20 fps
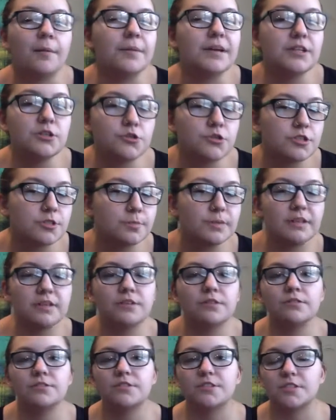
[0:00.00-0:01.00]
Interest
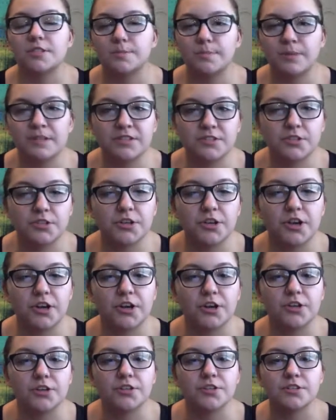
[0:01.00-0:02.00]
builds, suspense
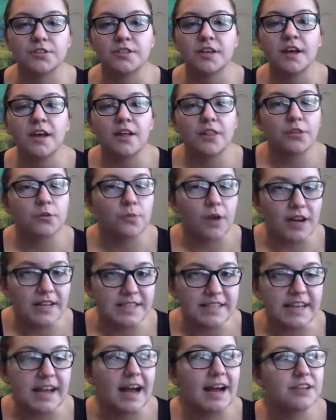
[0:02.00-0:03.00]
occurs. The
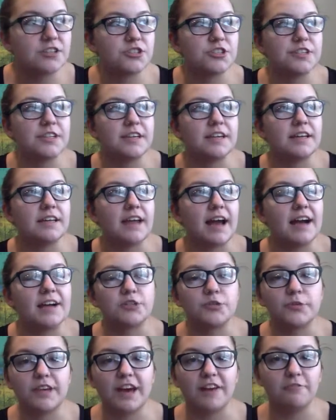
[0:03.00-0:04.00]
rising action can
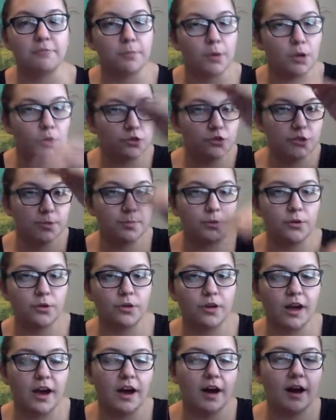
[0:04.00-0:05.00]
actually have
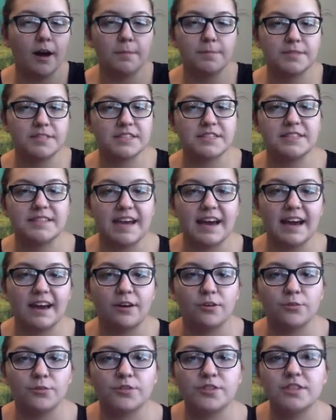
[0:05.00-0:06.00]
multiple ups and
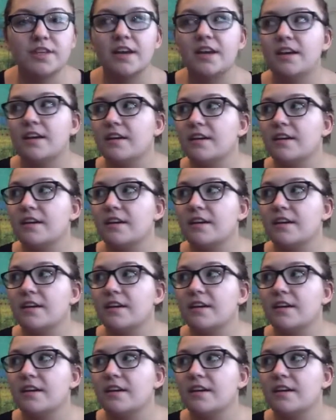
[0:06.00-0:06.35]
downs.